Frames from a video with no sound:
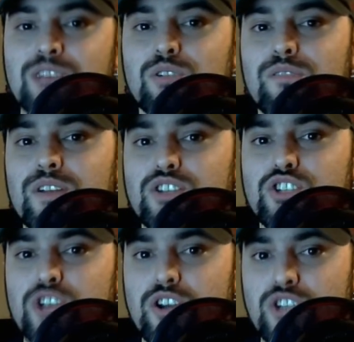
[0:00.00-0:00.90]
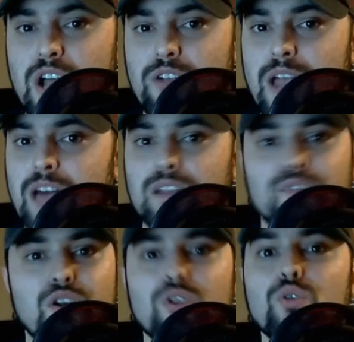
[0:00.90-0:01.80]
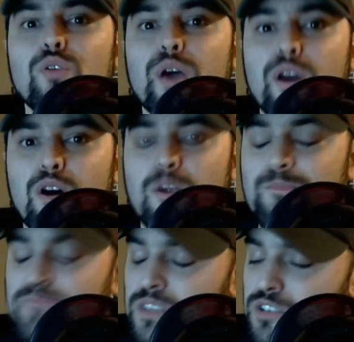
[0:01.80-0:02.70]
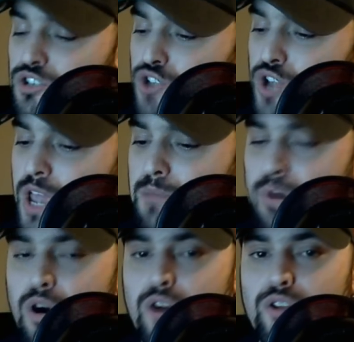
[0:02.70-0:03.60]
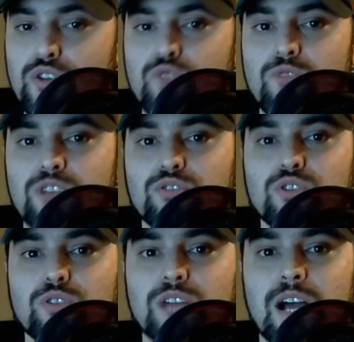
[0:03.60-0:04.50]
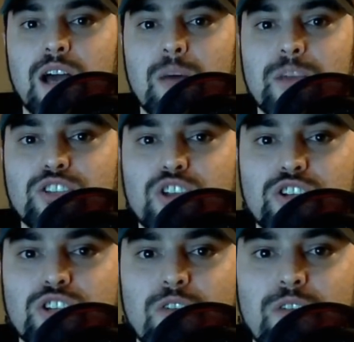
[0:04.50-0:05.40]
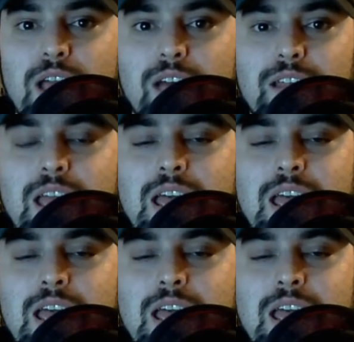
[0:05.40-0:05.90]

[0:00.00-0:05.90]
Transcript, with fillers: over at Chairshot Shot Reality, if you don't know who they are, shame on you. WrestleZone.com at Chairshot Shot Reality.